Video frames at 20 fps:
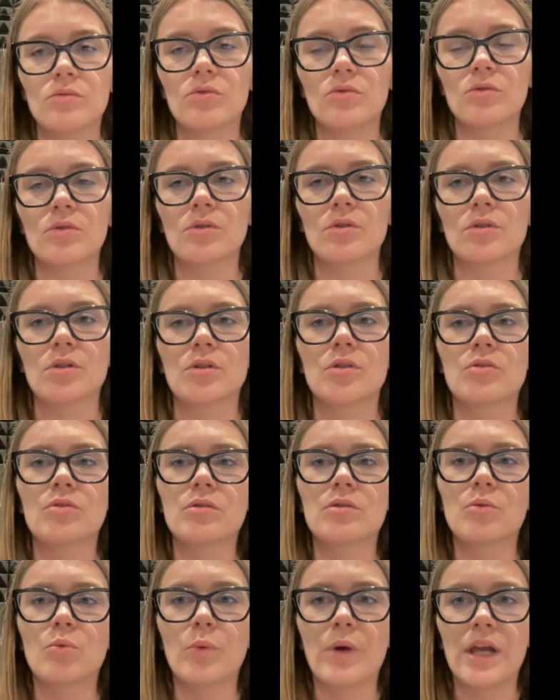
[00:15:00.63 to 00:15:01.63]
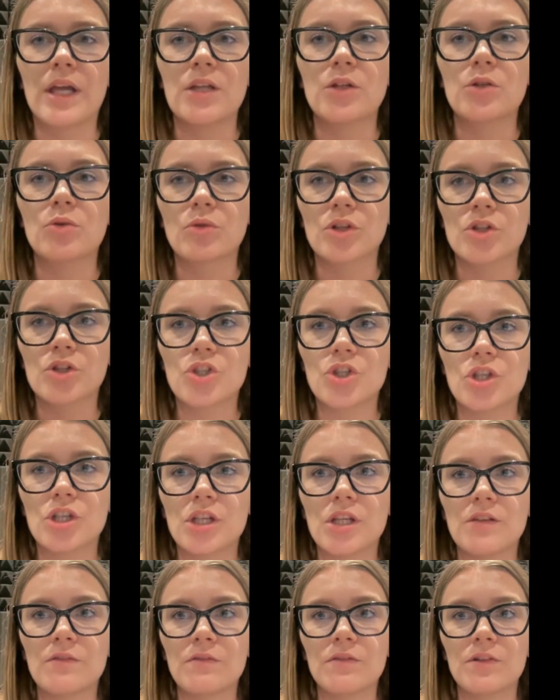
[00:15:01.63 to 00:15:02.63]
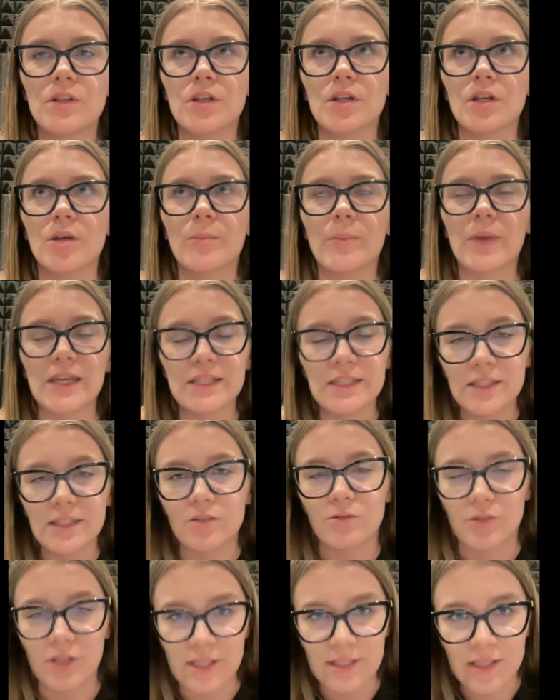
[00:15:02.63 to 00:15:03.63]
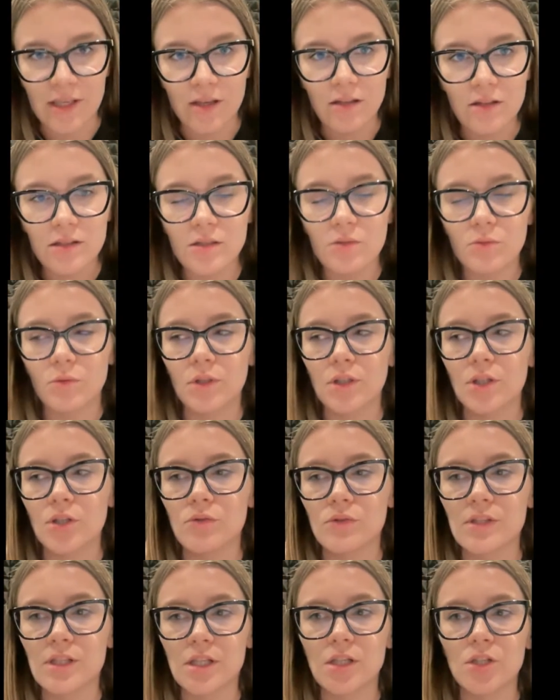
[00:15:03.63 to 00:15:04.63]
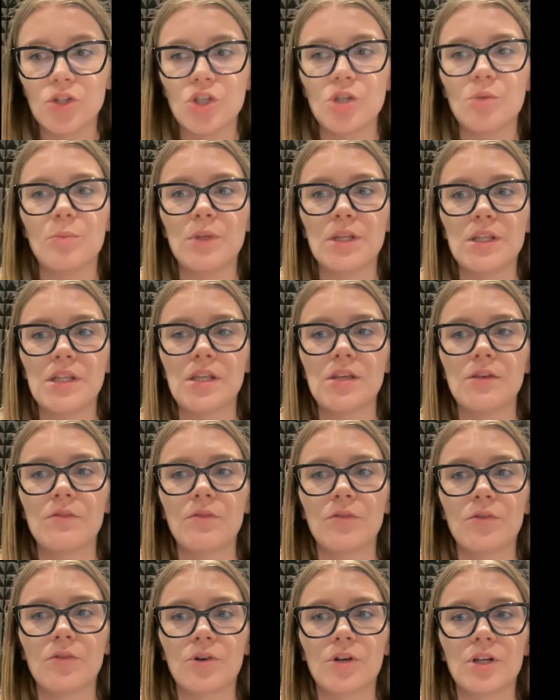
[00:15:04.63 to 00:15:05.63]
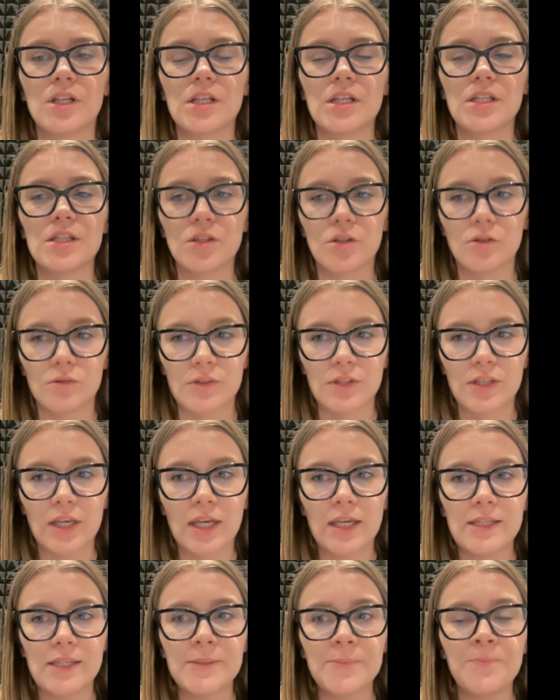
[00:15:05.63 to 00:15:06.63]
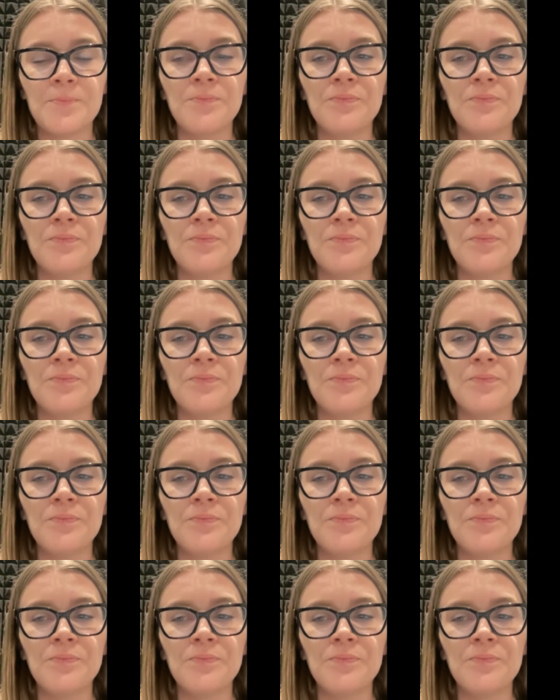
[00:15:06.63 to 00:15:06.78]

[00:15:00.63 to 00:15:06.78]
the way to achieve the best results when using GPT for this use case,